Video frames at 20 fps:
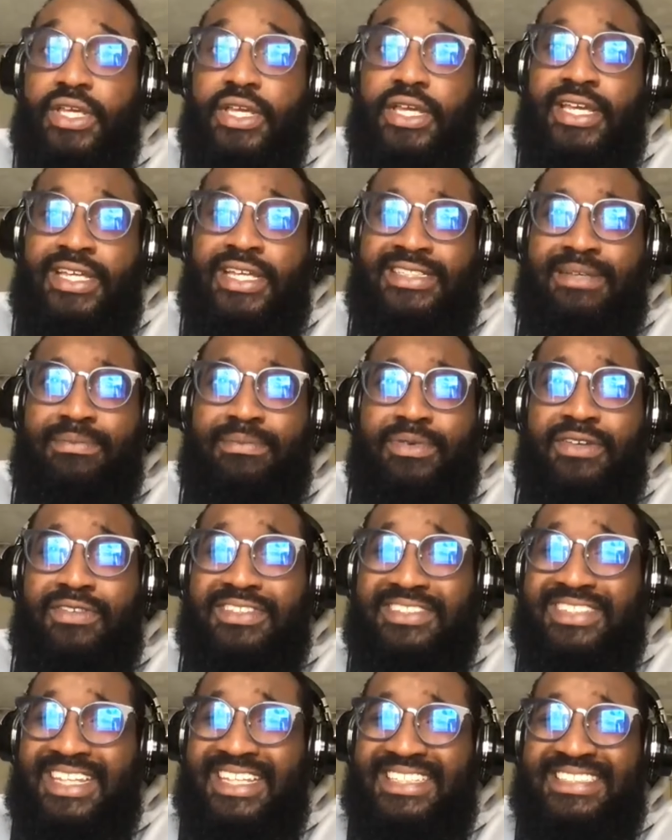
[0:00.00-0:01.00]
is I believe
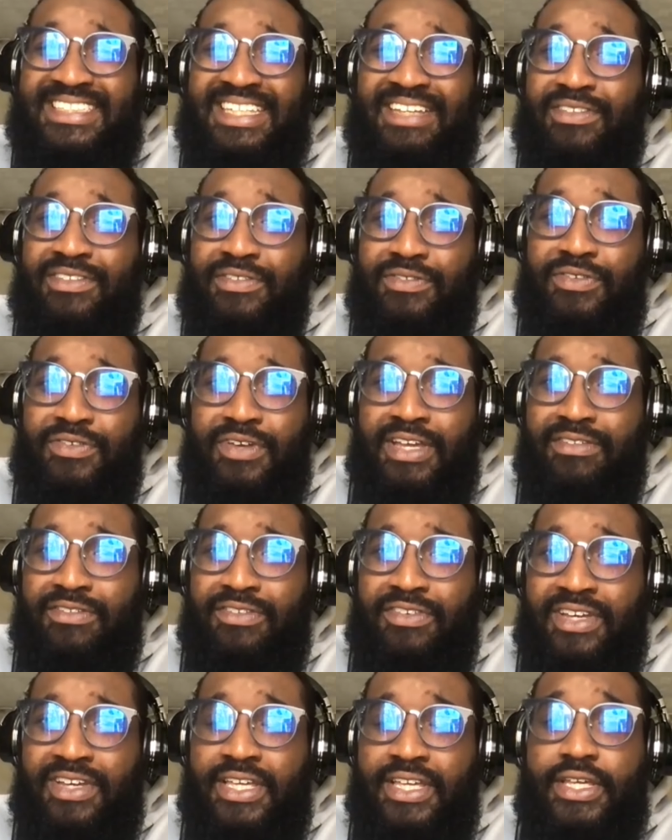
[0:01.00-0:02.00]
it's like 7th or 8th
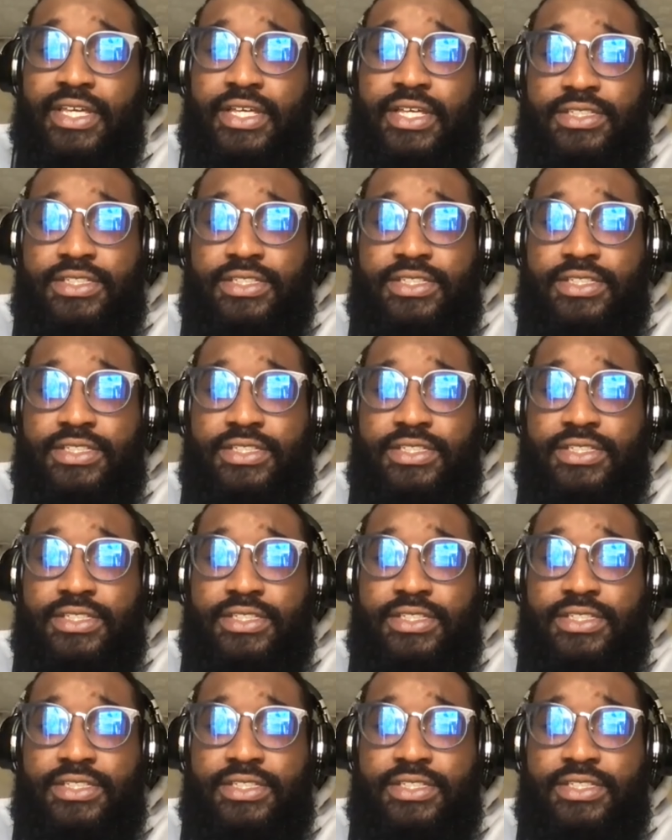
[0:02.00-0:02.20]
grade.